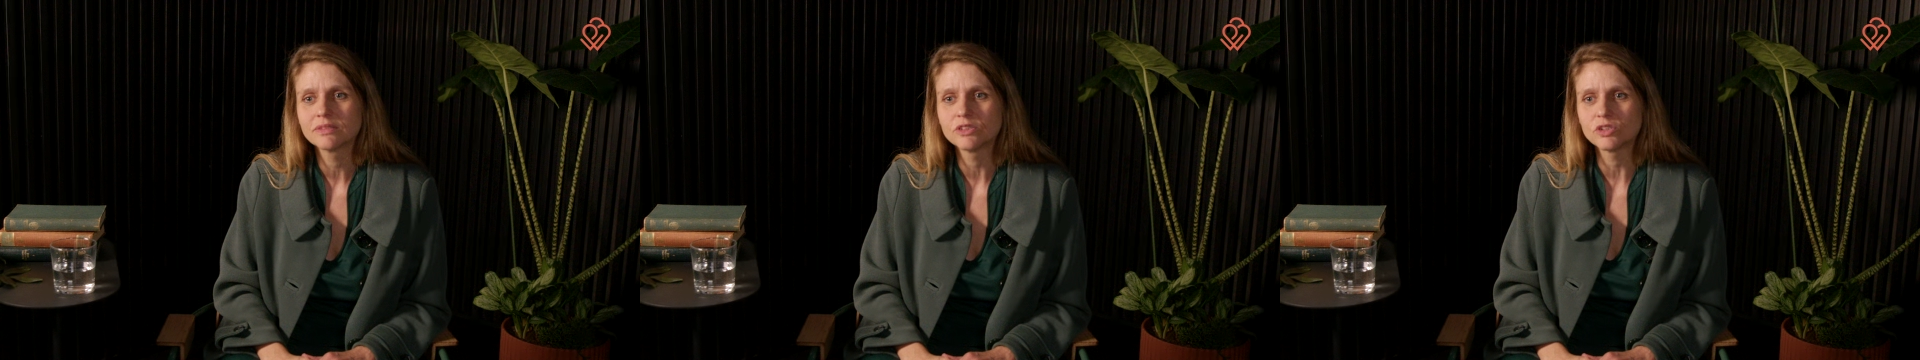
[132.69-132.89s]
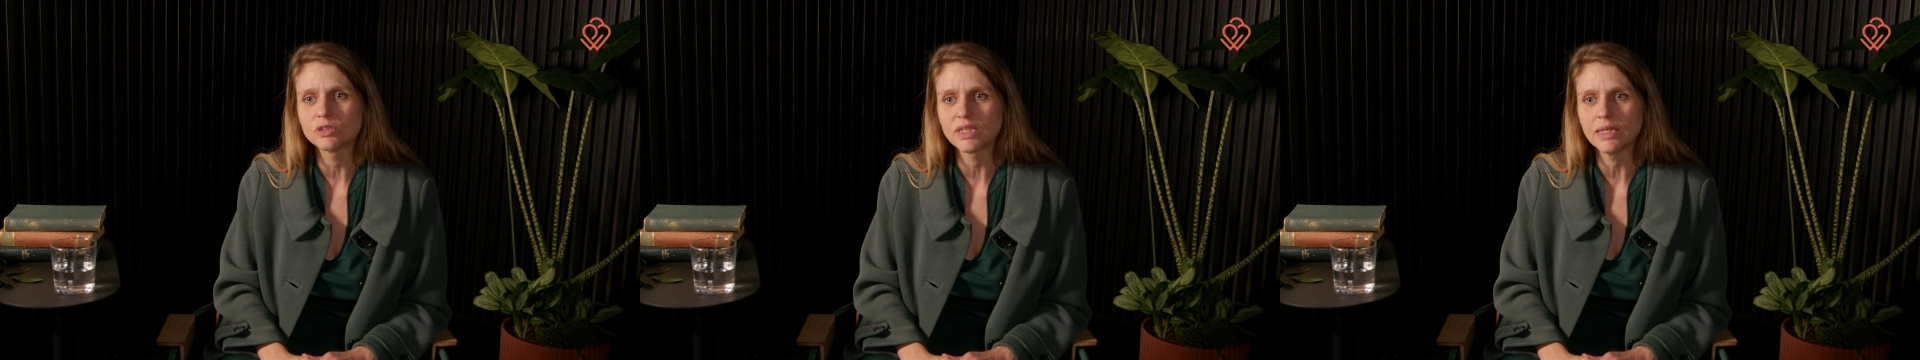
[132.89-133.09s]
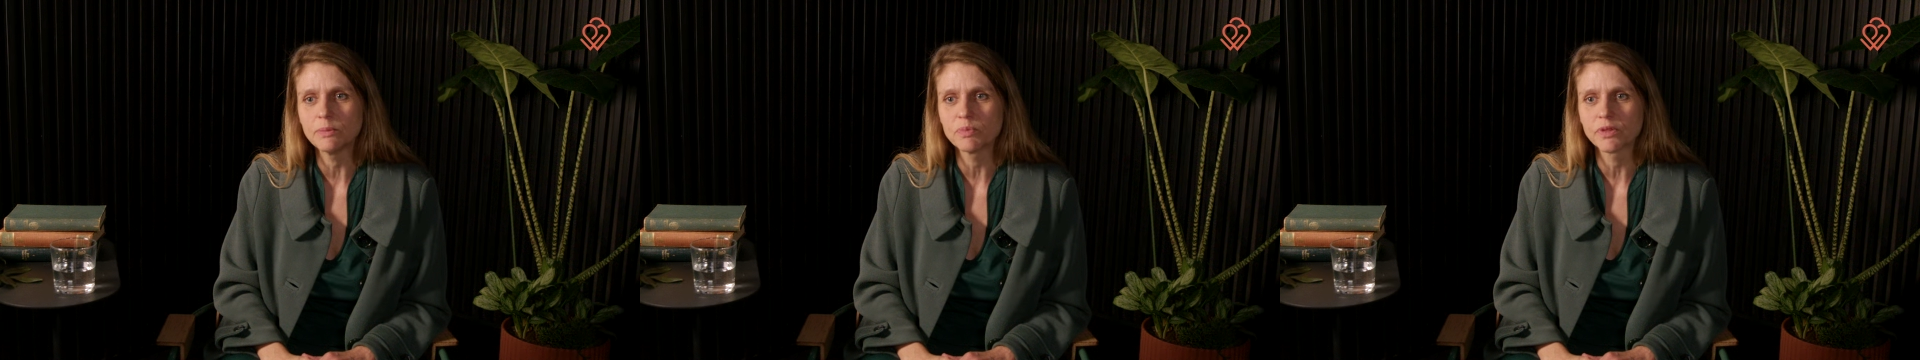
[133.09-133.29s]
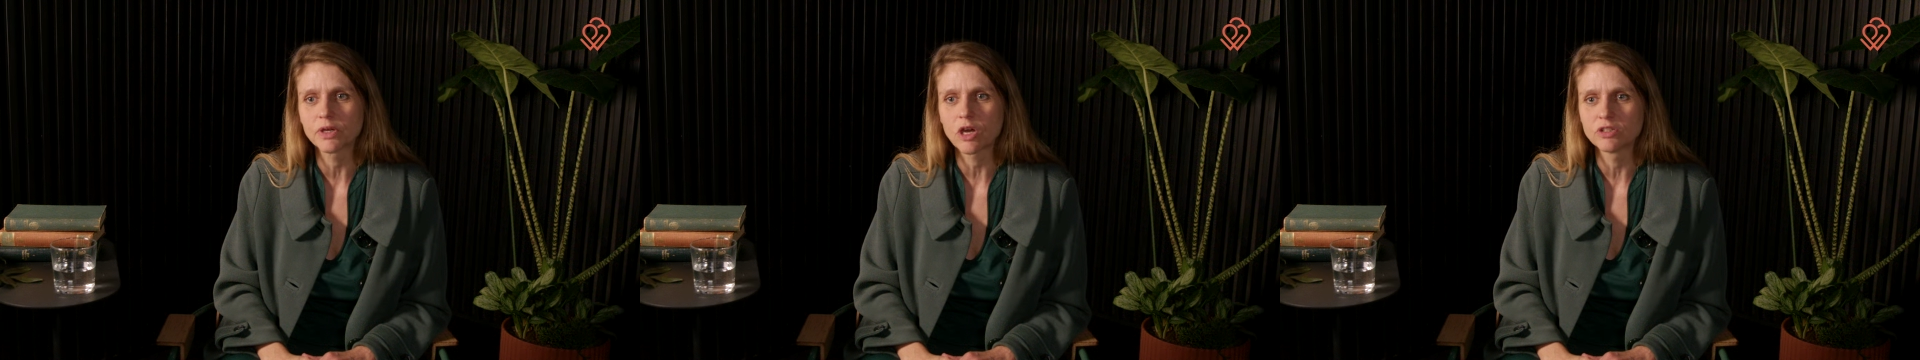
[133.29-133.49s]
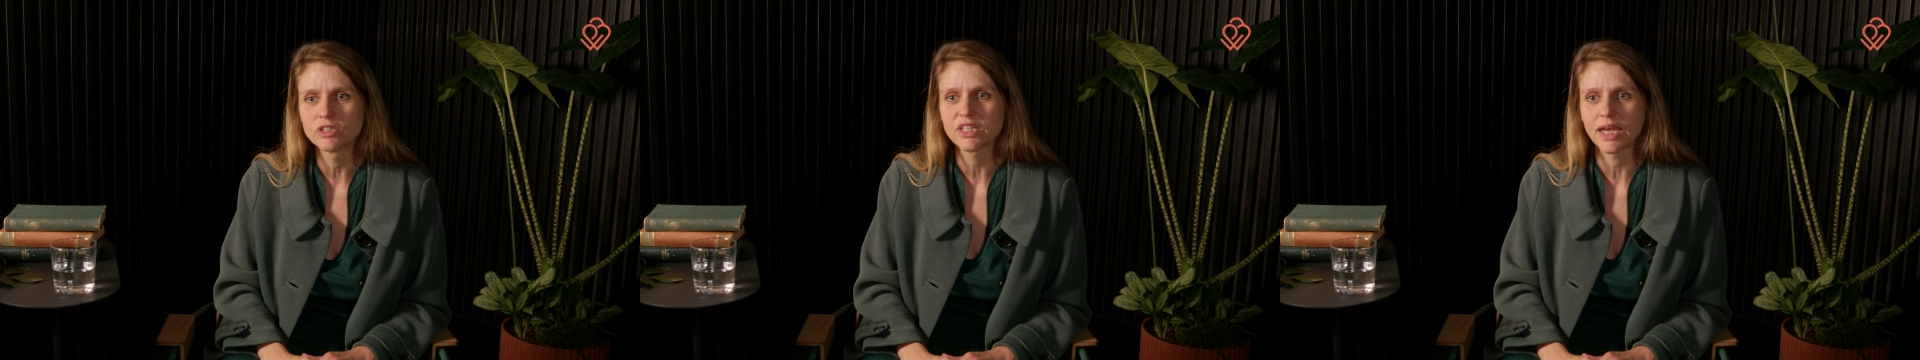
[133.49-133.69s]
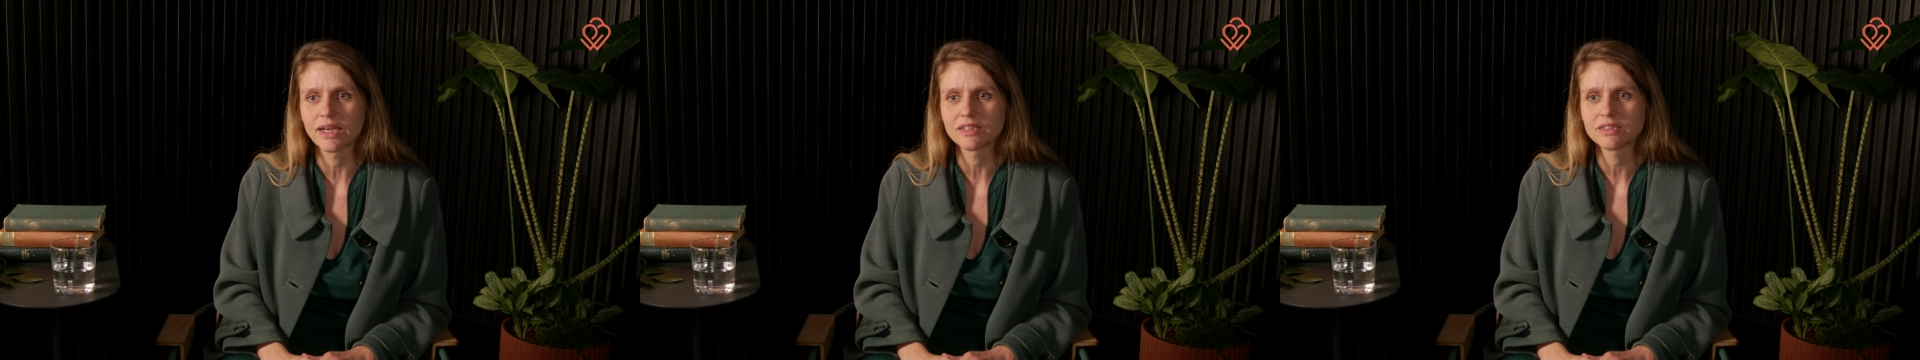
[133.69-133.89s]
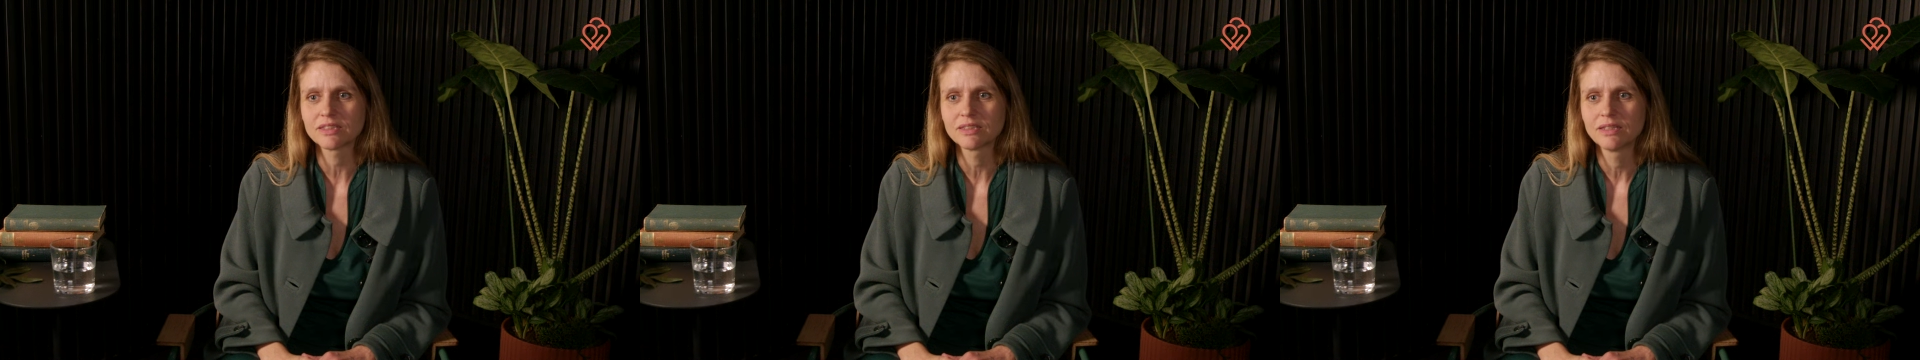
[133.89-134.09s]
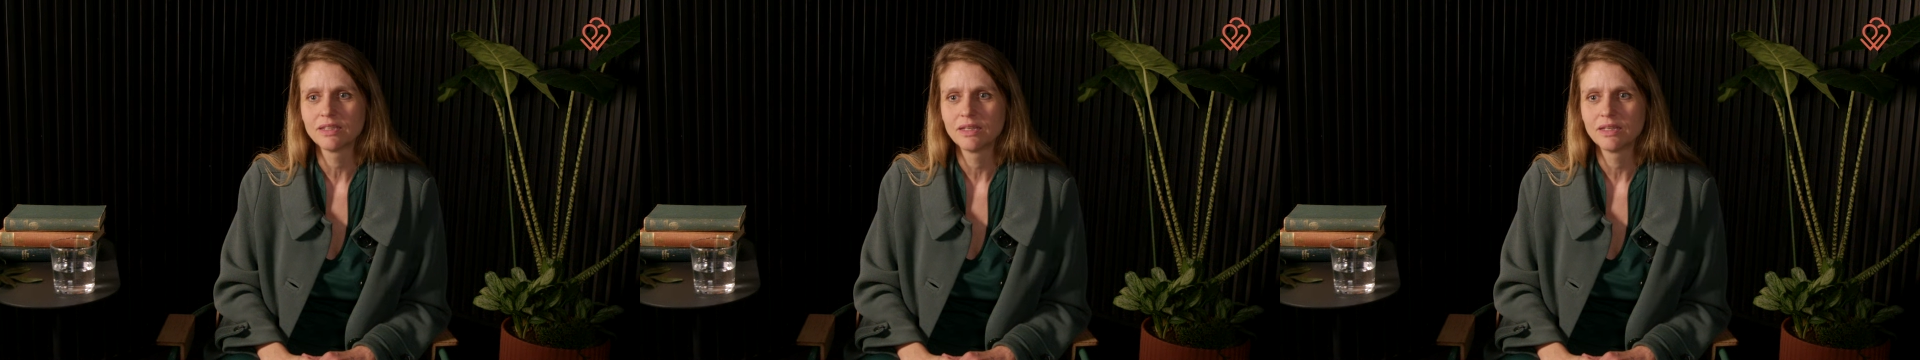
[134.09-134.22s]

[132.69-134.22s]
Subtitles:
to keep the contact?